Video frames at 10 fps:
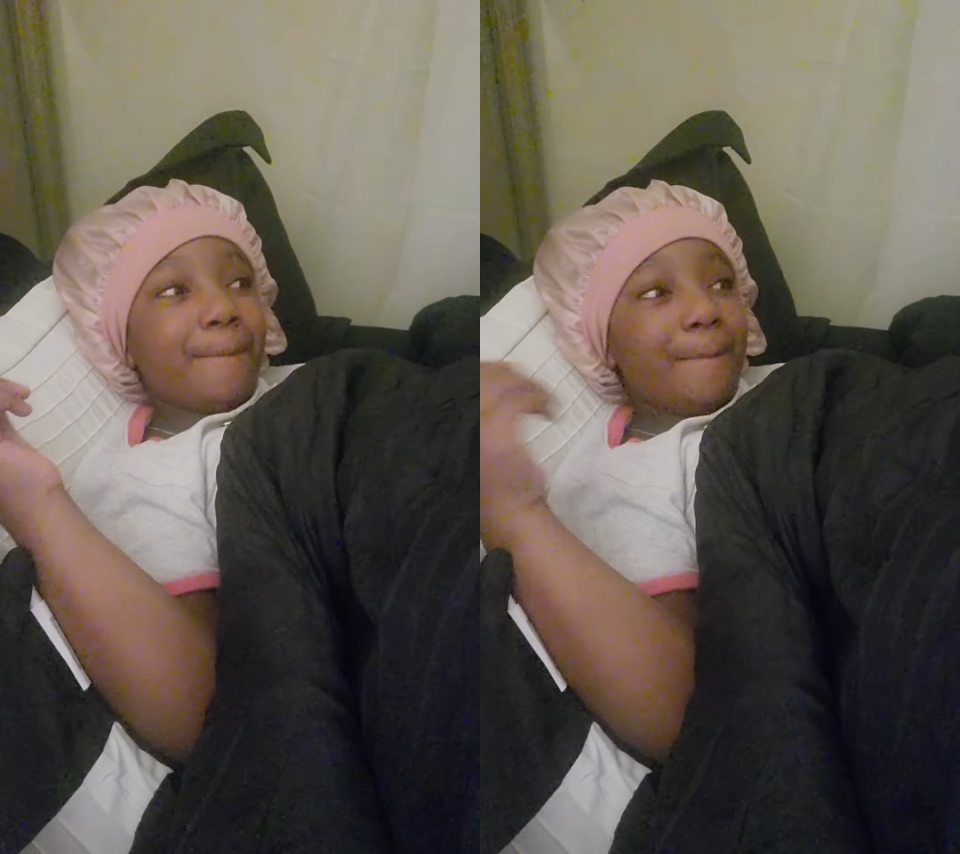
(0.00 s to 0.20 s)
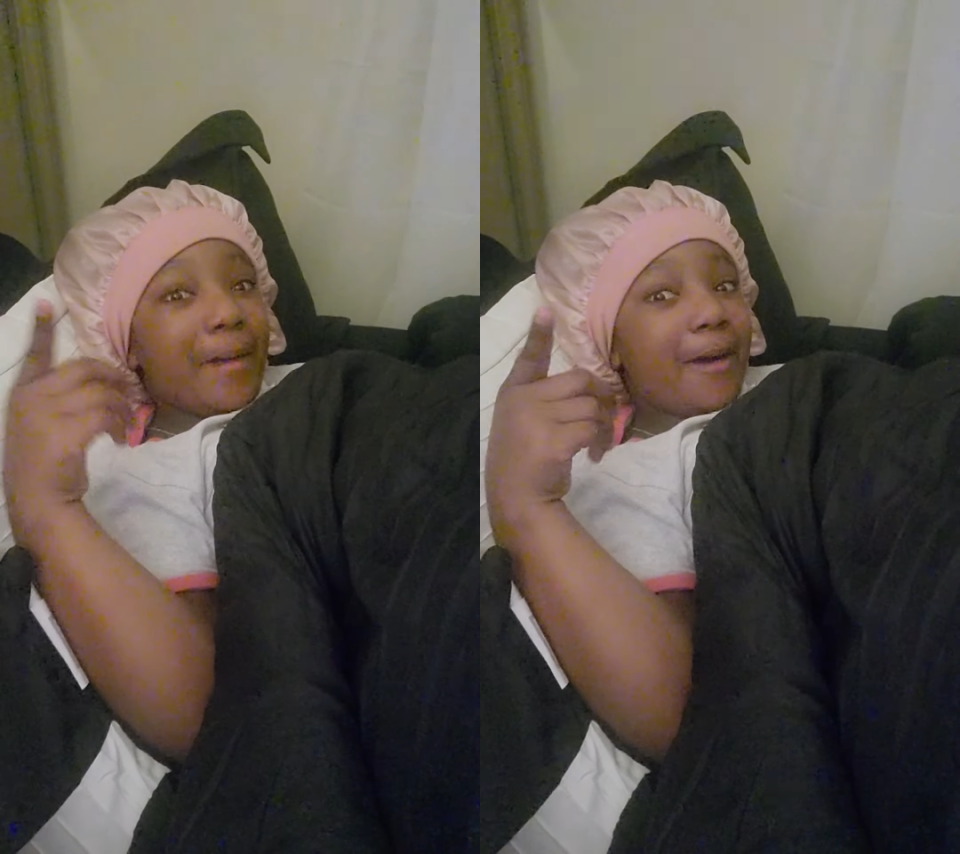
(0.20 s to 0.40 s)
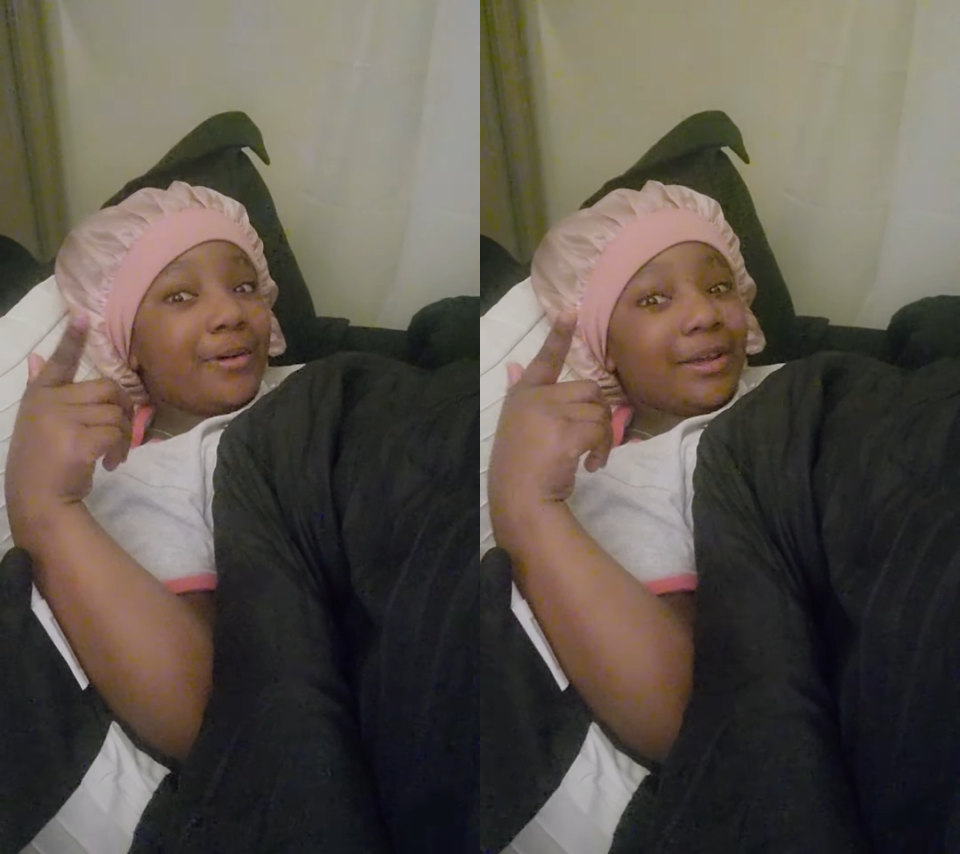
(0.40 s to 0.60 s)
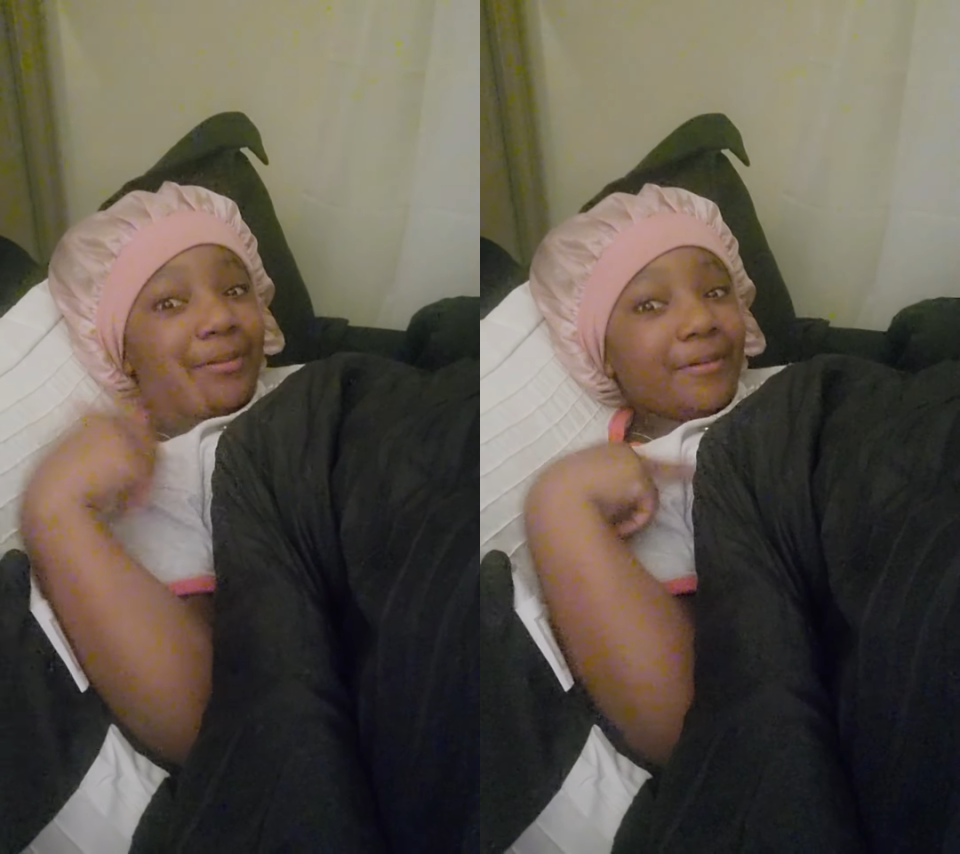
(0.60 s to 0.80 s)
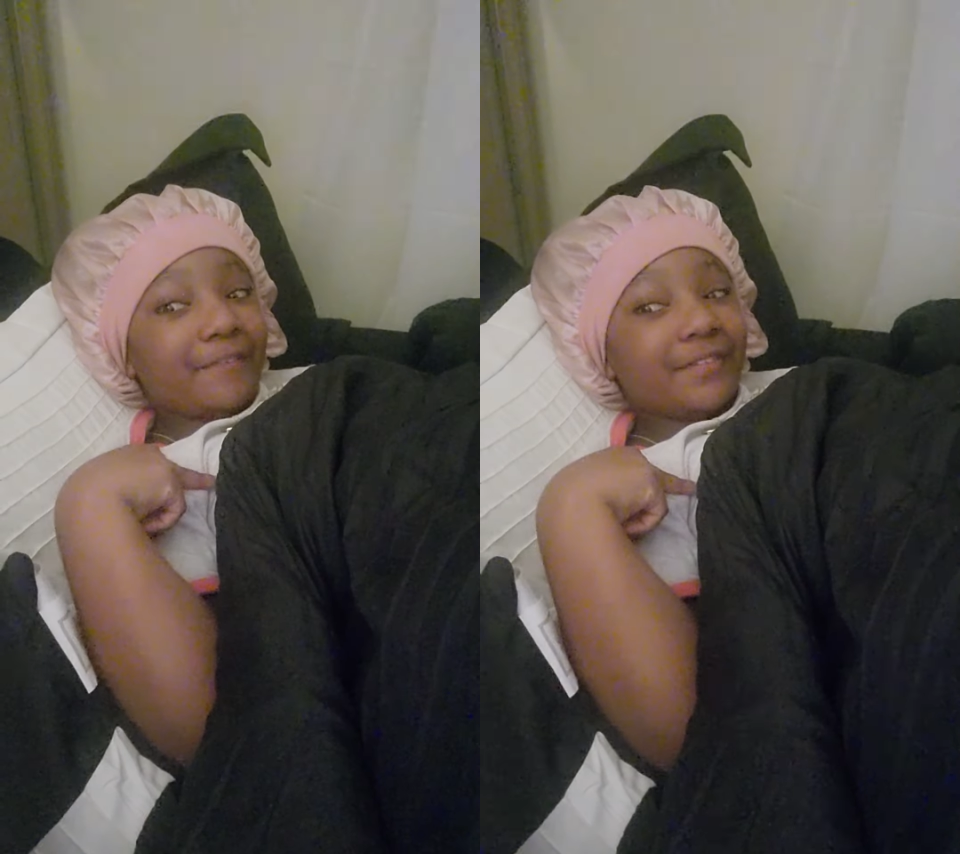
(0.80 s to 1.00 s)
buy one,
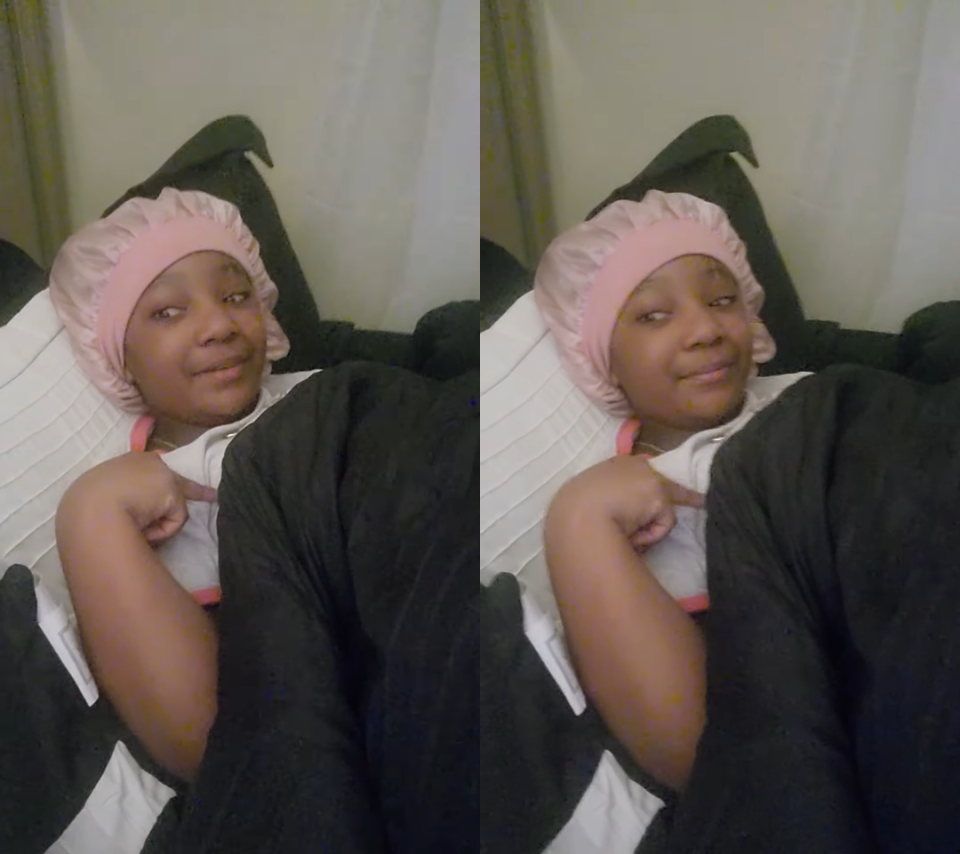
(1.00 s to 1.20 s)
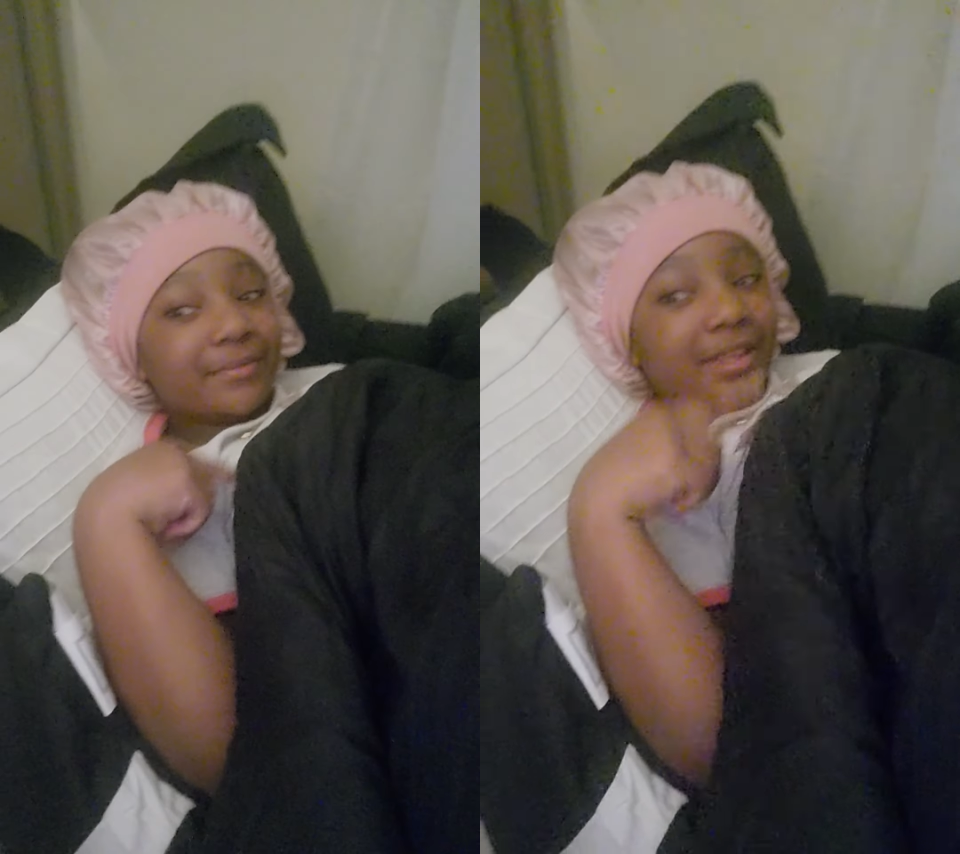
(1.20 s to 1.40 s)
get one free.